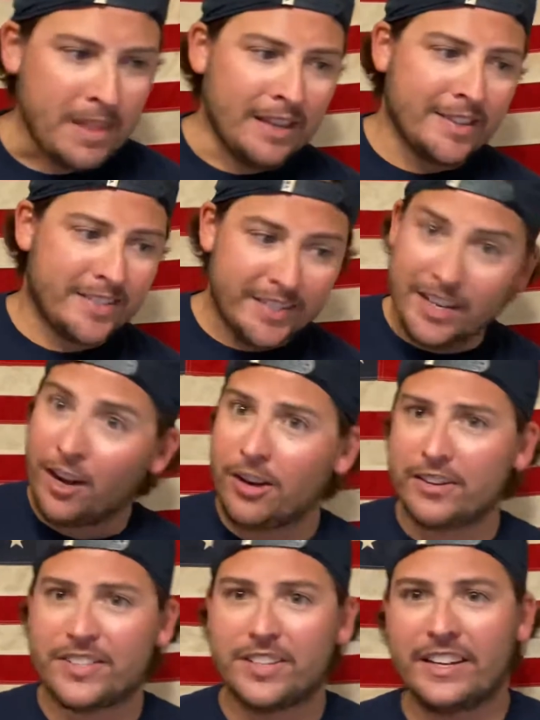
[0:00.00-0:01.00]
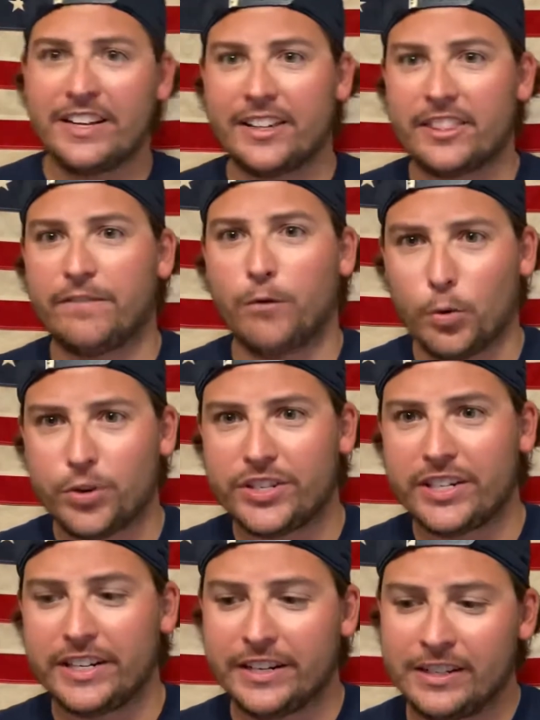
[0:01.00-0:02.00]
Seahawks in at the 4
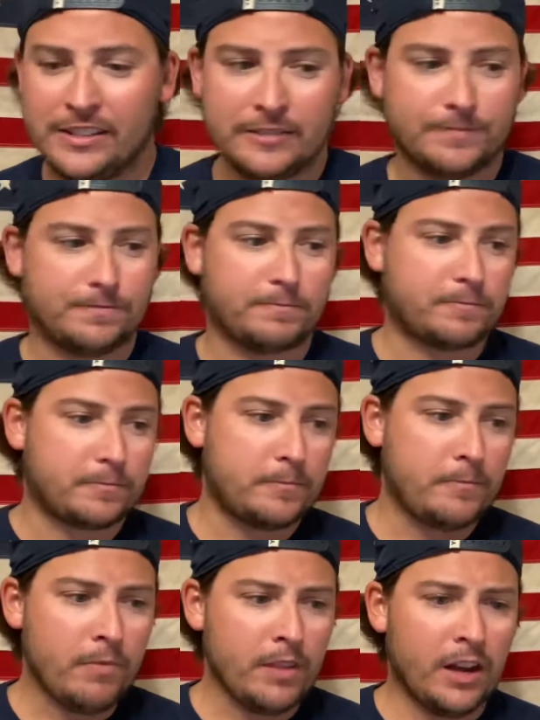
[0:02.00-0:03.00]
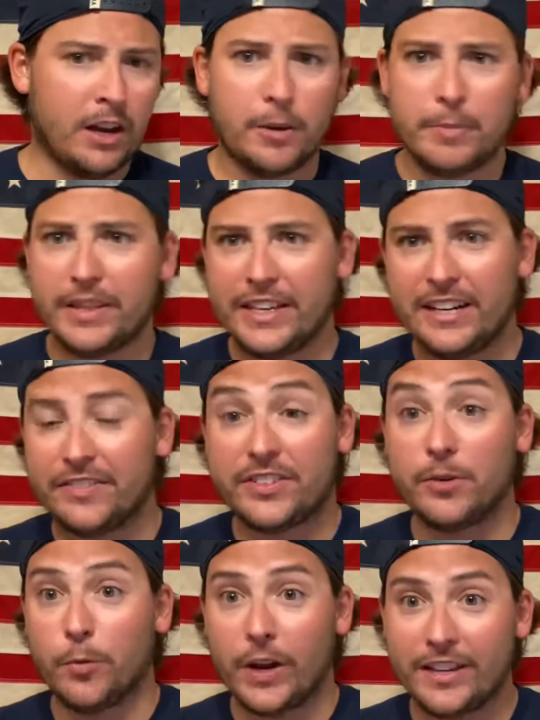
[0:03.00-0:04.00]
seed. And the NFC
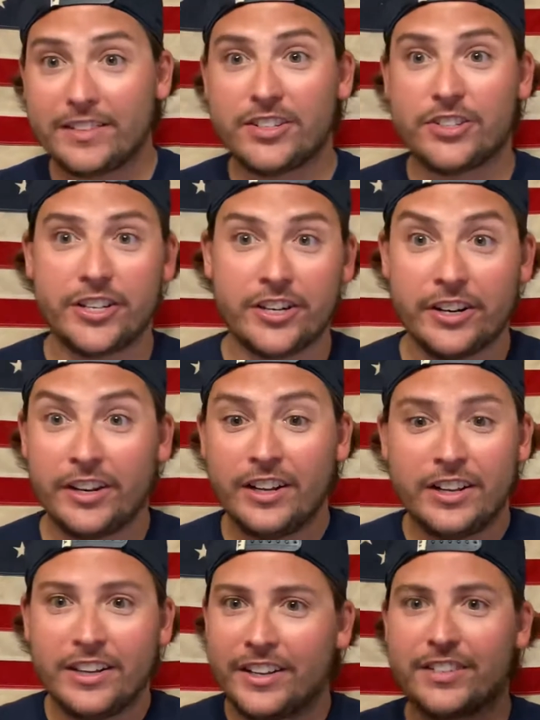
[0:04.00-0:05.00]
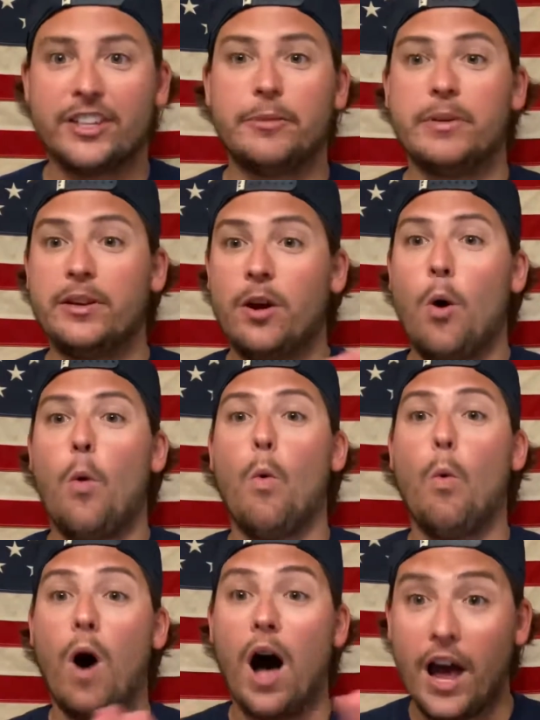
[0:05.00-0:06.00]
West this year is going to be
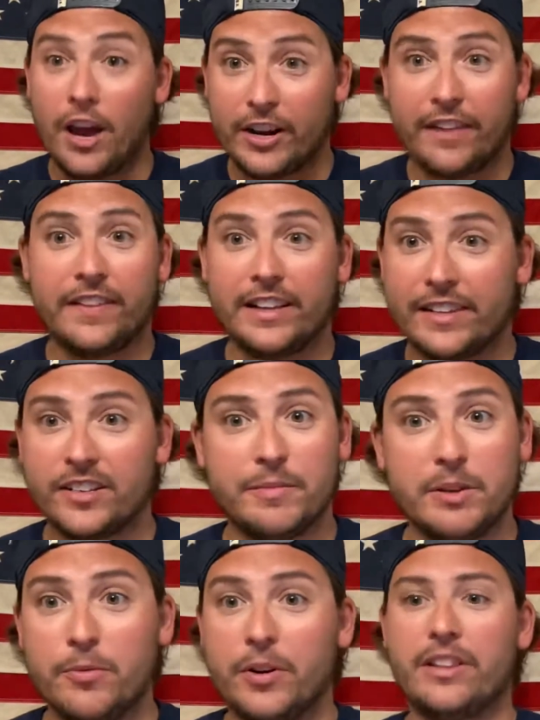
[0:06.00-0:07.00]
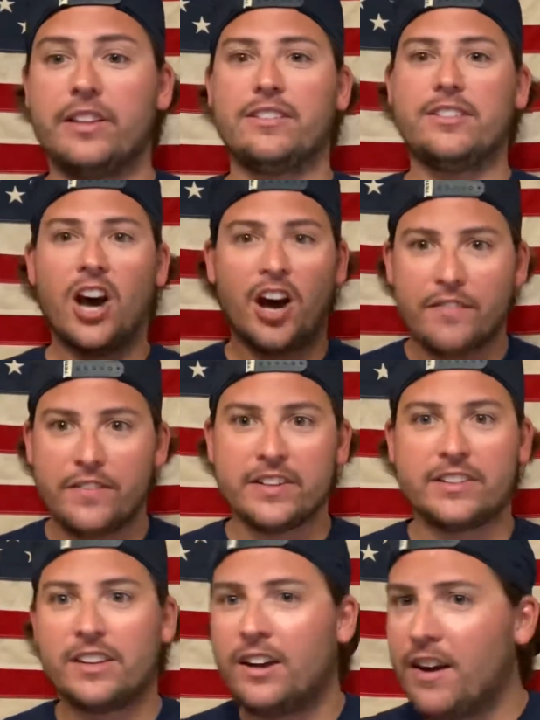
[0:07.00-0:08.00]
wild. I think that's going to be one of the
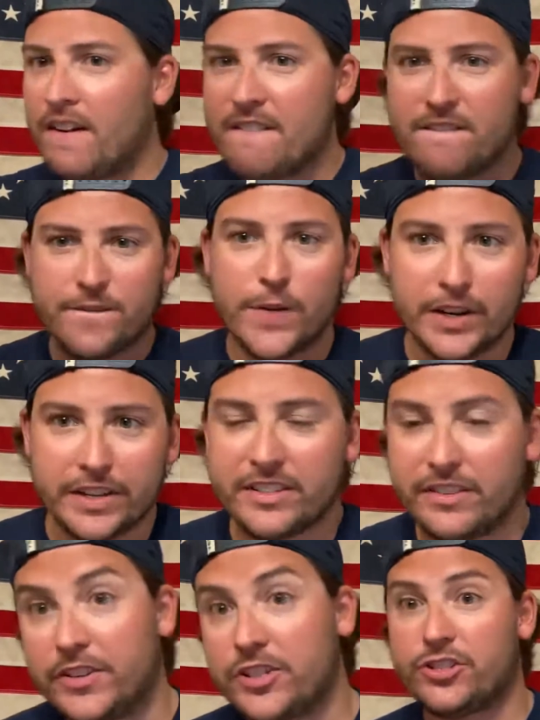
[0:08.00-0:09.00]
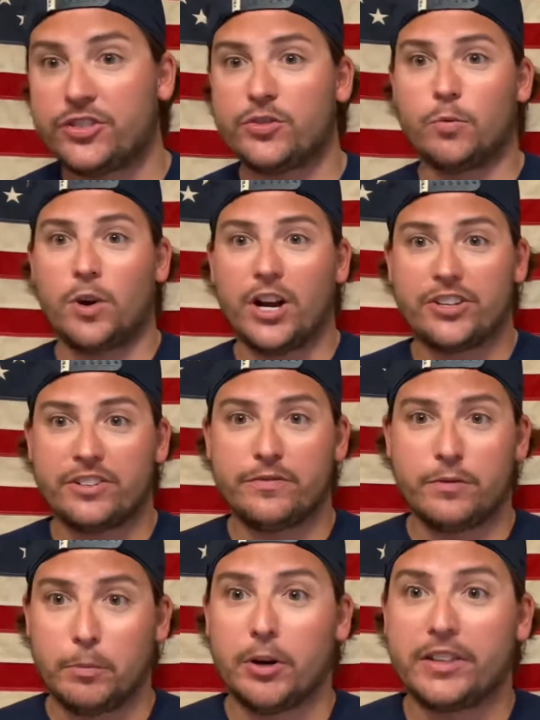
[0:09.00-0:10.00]
toughest, funnest divisions to watch in
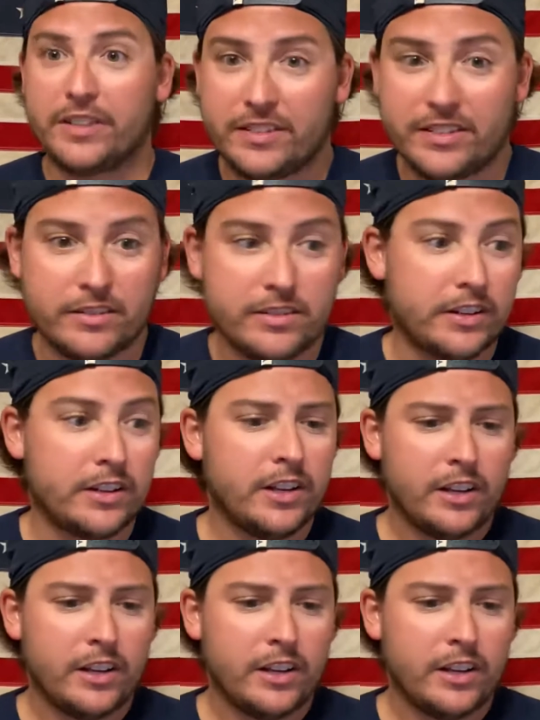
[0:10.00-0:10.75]
football this season.